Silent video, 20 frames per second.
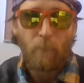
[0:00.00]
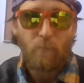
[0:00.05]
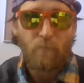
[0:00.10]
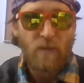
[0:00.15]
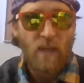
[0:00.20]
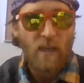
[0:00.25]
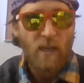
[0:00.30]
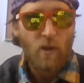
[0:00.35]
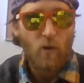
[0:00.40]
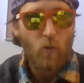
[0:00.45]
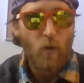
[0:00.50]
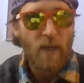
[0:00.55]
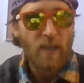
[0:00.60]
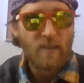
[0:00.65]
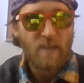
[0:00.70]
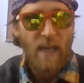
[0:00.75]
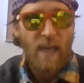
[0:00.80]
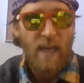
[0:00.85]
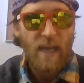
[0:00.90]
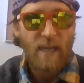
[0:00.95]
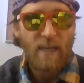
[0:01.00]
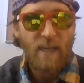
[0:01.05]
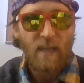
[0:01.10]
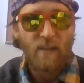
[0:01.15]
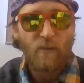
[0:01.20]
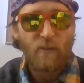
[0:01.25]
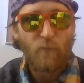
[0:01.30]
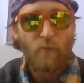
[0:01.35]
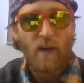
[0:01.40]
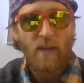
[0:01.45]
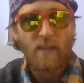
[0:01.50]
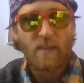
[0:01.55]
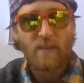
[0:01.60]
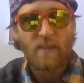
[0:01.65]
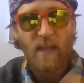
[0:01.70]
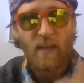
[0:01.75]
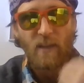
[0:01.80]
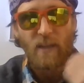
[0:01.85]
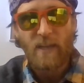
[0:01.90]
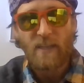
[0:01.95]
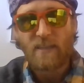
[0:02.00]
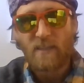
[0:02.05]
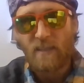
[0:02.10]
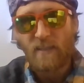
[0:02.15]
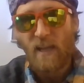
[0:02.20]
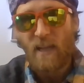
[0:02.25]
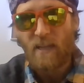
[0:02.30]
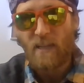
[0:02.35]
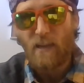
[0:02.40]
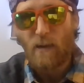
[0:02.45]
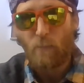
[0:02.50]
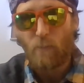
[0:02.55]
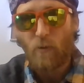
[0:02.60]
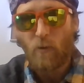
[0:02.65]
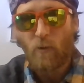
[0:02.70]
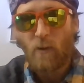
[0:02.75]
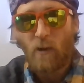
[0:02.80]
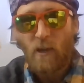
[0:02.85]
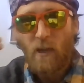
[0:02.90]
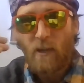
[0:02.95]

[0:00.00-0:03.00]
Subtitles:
taking away 10, and then finding 10 less than that number,